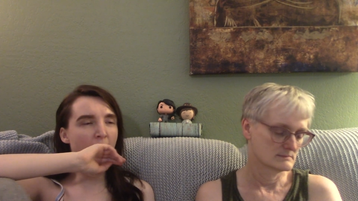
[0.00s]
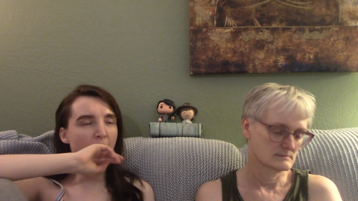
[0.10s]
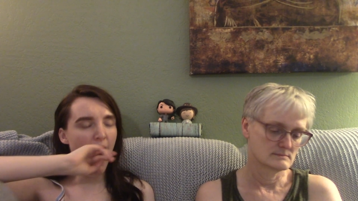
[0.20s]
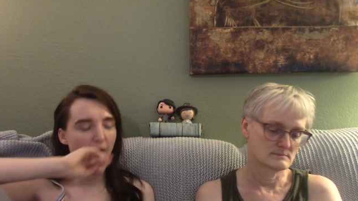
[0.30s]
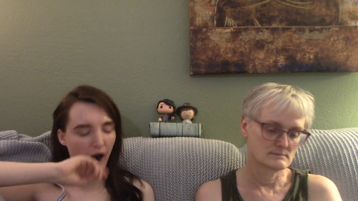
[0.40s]

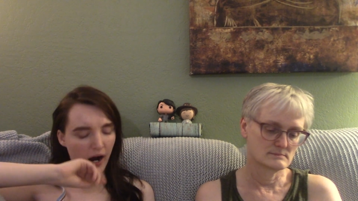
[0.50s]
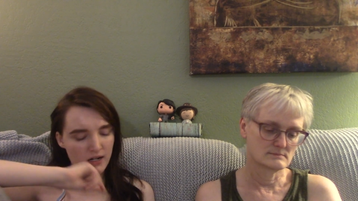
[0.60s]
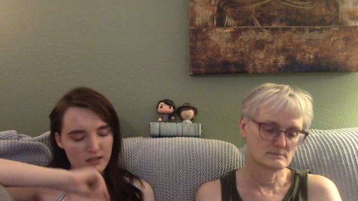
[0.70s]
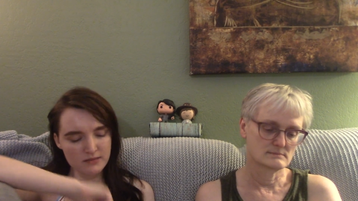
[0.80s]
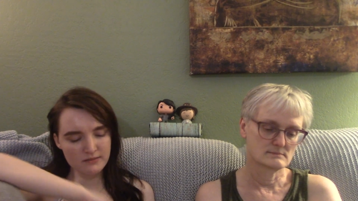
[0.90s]

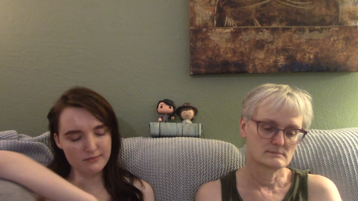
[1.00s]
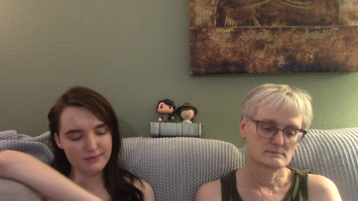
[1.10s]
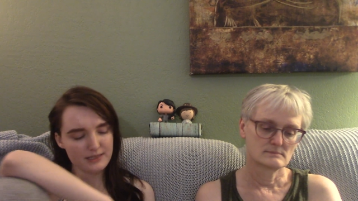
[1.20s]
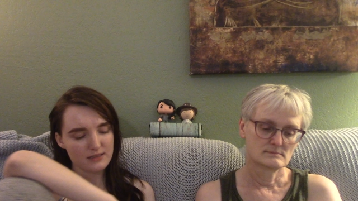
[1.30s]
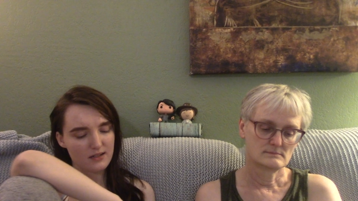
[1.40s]

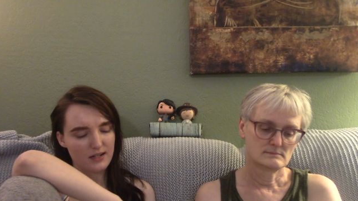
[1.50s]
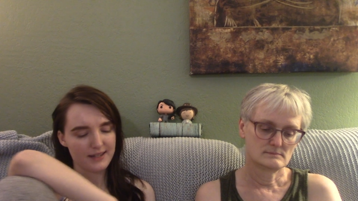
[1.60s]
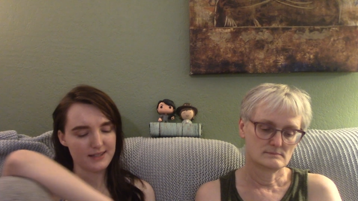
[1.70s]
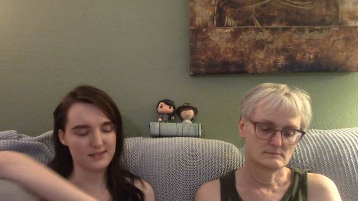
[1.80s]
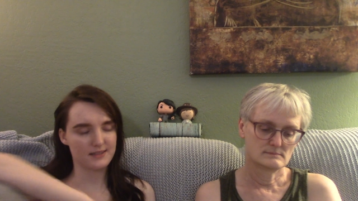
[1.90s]
Speaker 1: The
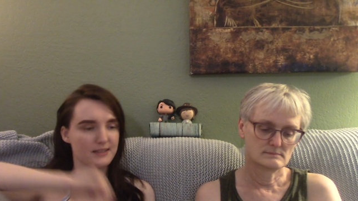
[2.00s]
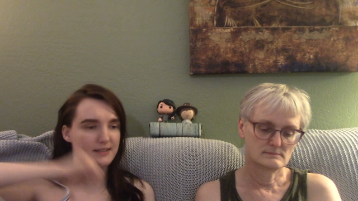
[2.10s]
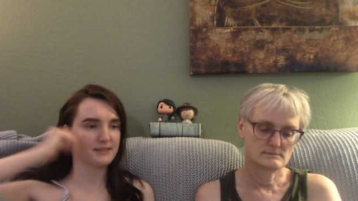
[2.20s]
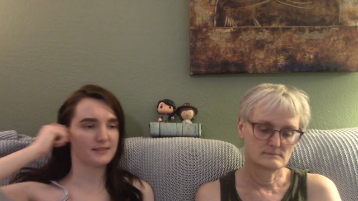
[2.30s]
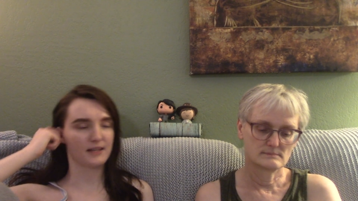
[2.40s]
nice thing
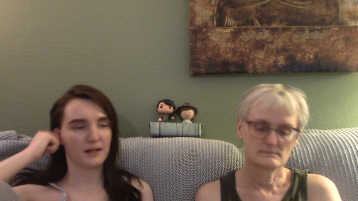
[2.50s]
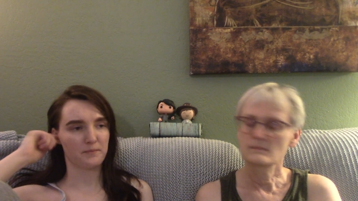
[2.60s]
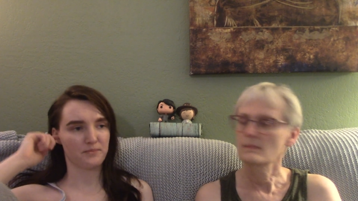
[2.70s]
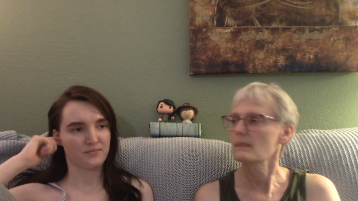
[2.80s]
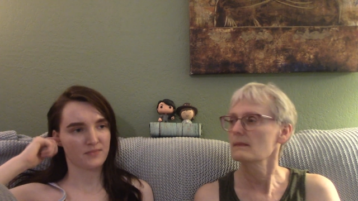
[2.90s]
is that
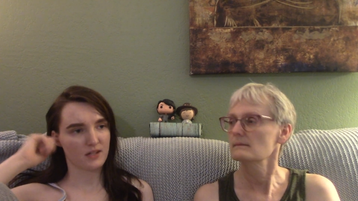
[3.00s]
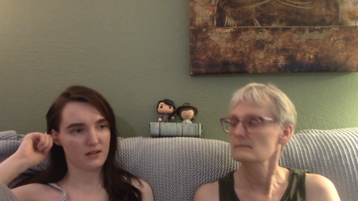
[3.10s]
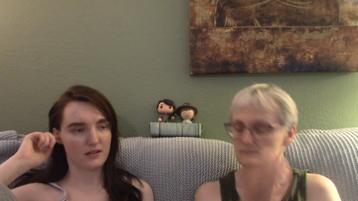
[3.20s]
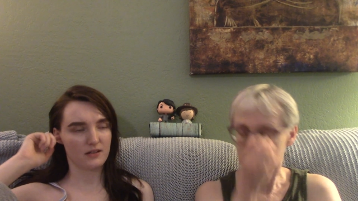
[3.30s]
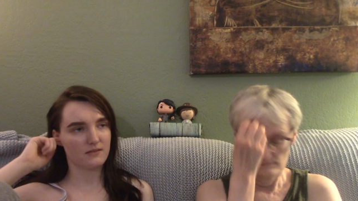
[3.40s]

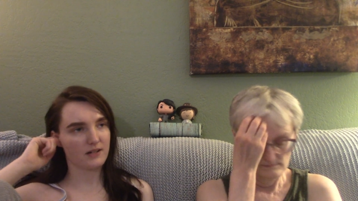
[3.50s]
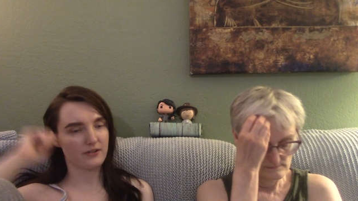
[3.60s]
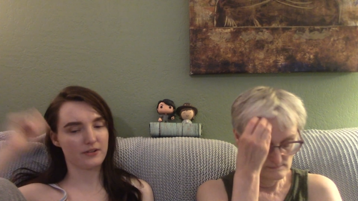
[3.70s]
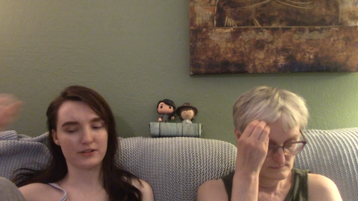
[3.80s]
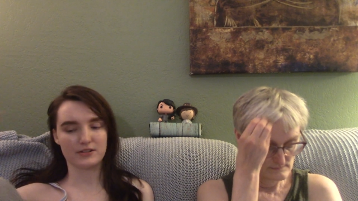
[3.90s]
It
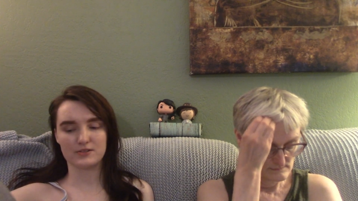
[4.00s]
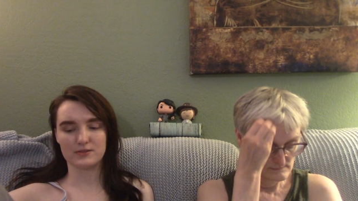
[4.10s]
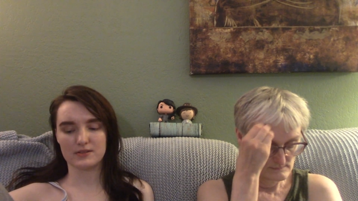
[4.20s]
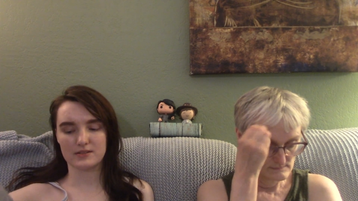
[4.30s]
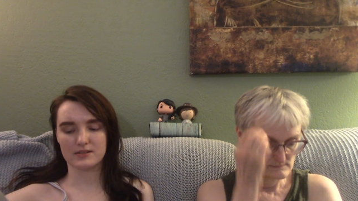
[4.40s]
allowed her and
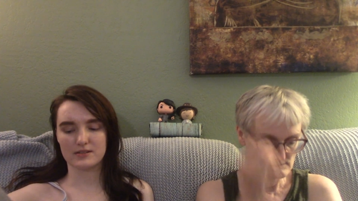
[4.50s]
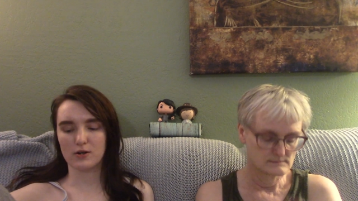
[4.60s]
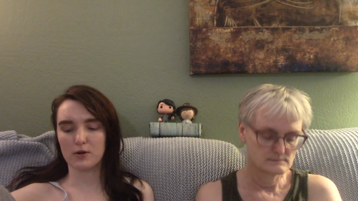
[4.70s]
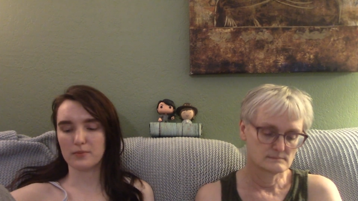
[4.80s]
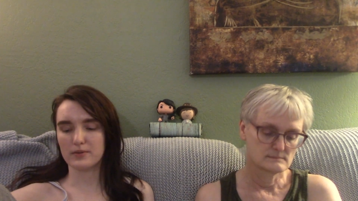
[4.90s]
Judith to
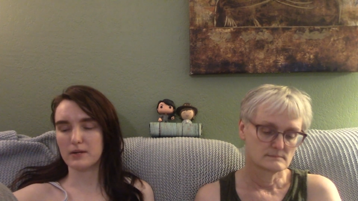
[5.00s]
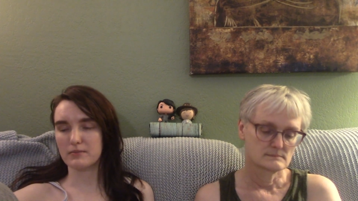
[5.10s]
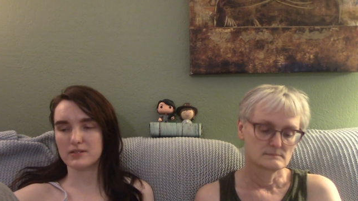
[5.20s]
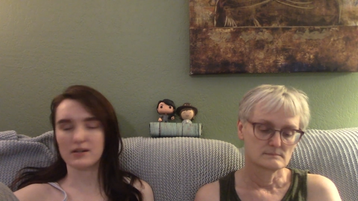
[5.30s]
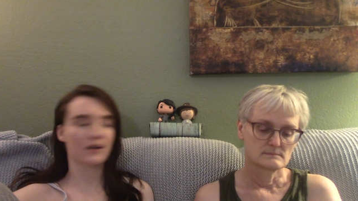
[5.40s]
open up
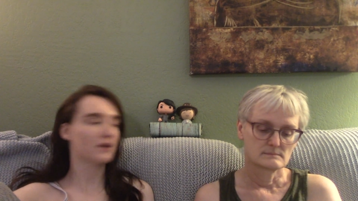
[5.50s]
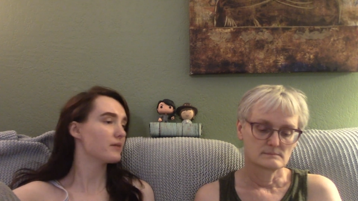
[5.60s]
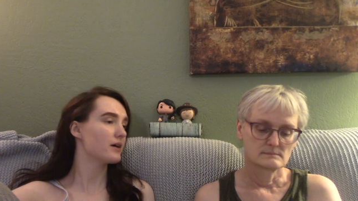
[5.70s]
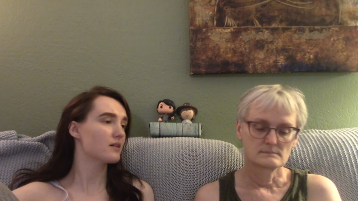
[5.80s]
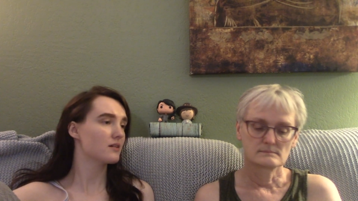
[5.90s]
and talk
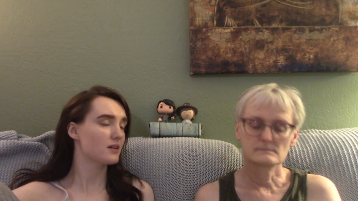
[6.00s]
about it.